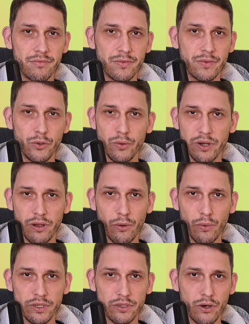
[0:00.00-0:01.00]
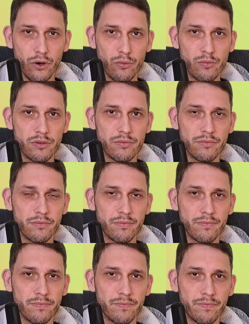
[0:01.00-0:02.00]
You are always home.
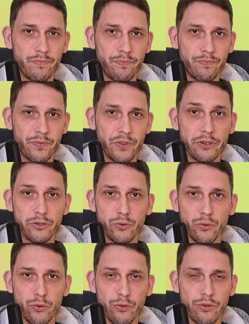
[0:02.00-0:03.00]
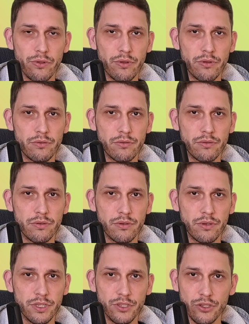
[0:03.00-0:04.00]
The truth
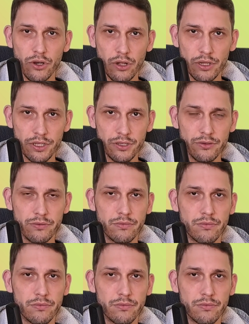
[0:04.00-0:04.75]
is calling you.